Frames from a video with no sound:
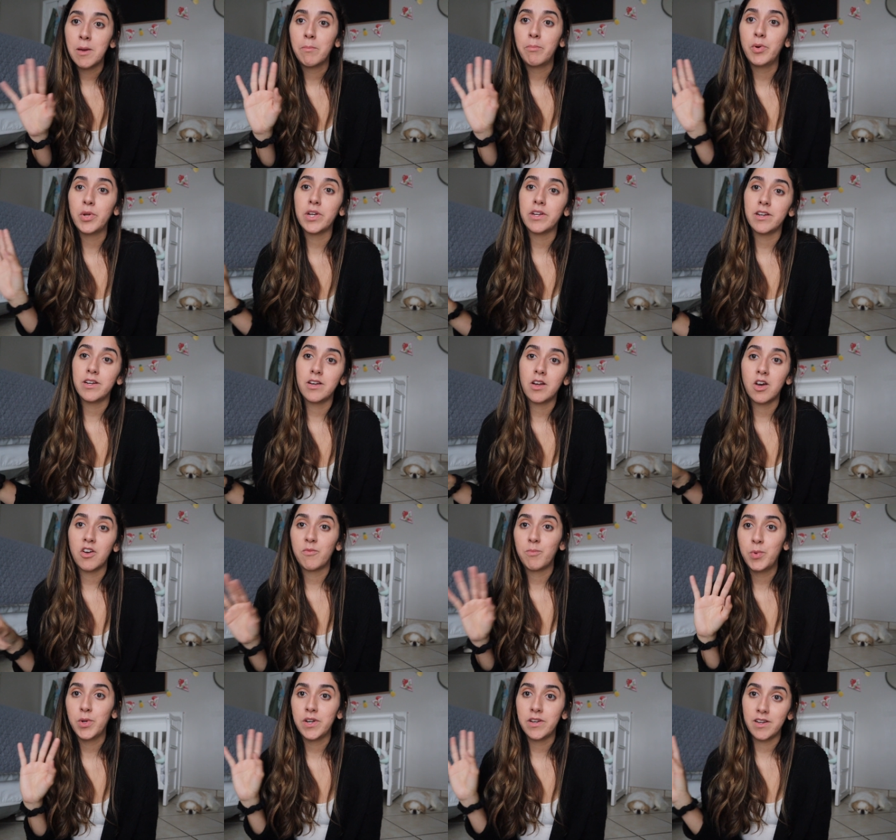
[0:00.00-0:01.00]
putting
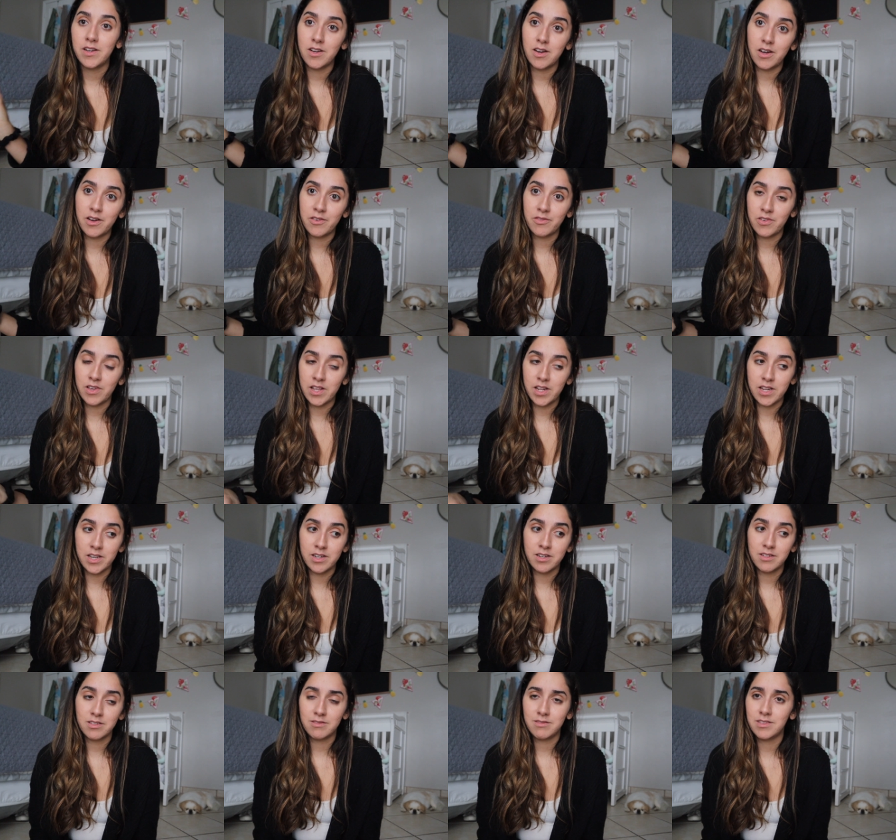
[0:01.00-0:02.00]
enough,
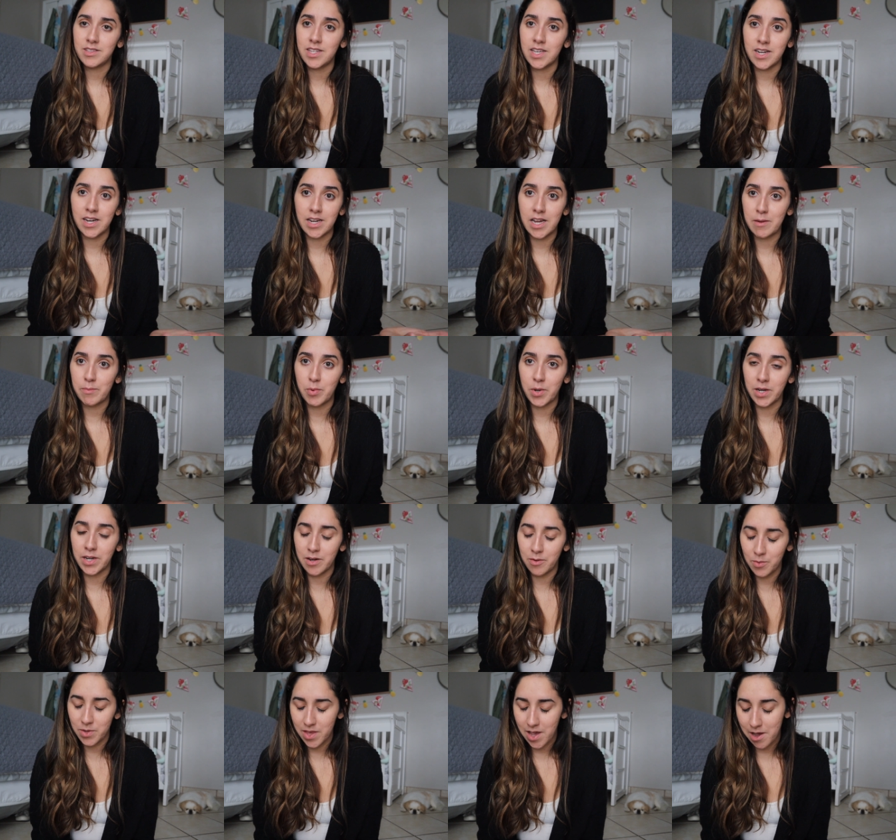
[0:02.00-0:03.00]
and then I got
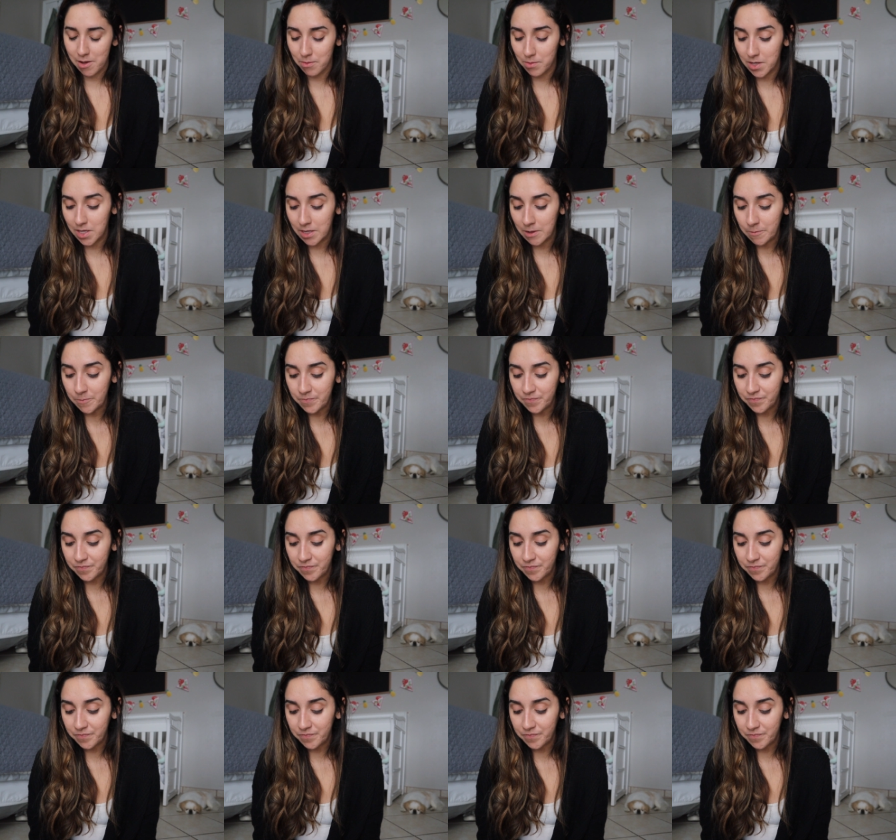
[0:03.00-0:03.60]
pregnant with Abby.